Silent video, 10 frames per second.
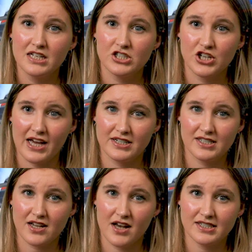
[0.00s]
Chad
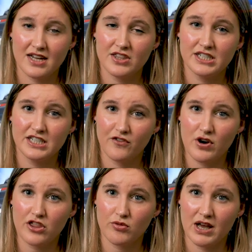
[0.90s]
discussed the
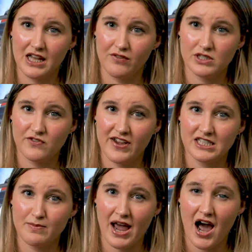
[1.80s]
differing threat levels
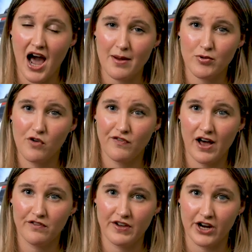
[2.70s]
faced by
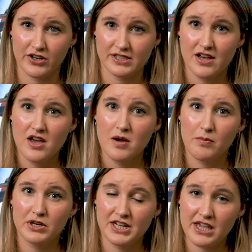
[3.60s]
high-profile figures,
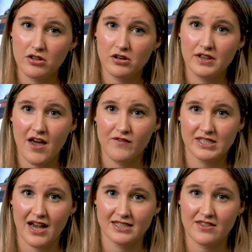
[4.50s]
particularly
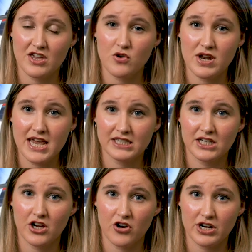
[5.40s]
emphasizing the unique
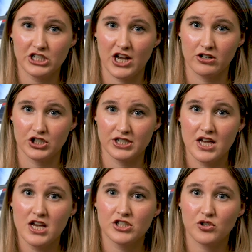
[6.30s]
security challenges
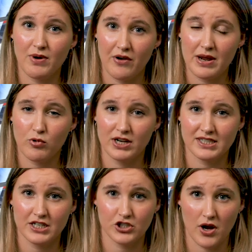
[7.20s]
surrounding
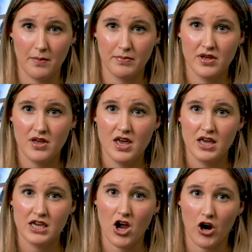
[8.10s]
President Trump.
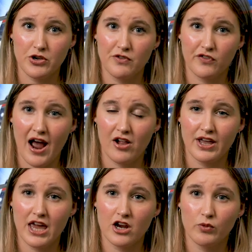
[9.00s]
He argued for
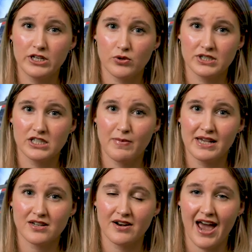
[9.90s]
allocating resources
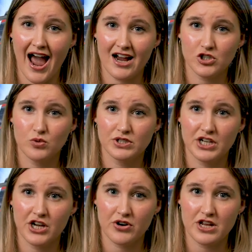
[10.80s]
based on actual
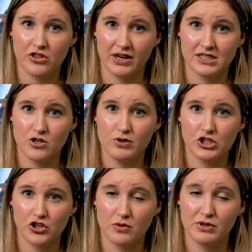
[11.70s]
security threats to
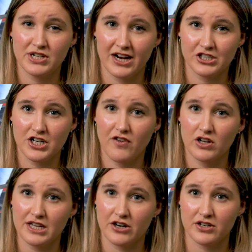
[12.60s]
ensure the protection of our
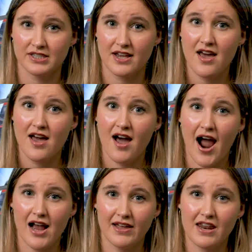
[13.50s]
leaders,
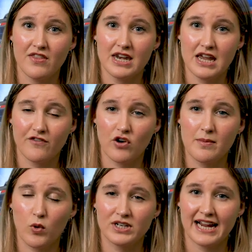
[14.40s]
highlighting the need for a
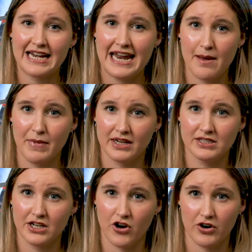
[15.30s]
more dynamic
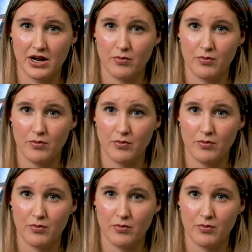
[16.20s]
security